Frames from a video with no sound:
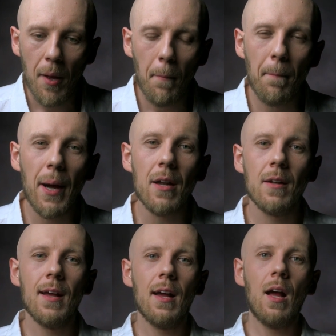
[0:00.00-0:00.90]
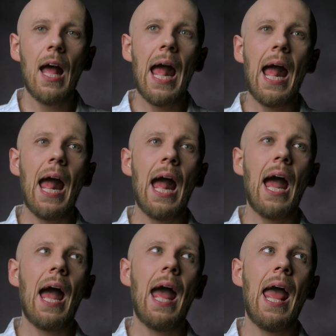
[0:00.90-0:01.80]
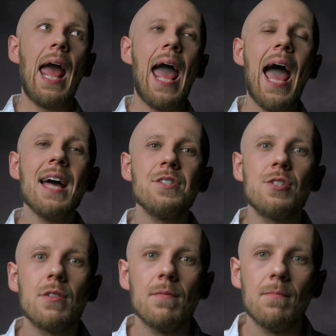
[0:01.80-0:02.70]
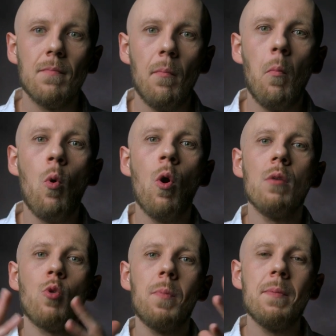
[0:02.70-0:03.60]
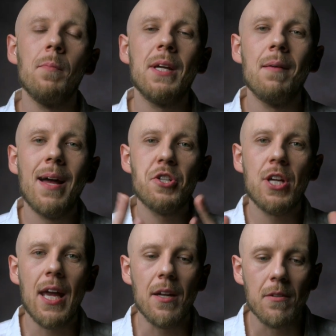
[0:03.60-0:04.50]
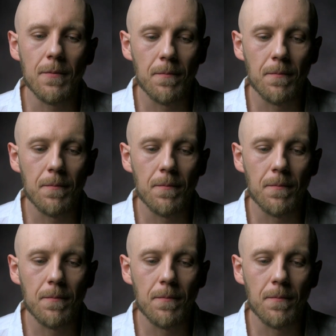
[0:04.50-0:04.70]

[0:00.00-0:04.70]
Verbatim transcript: But as more and more people become educated,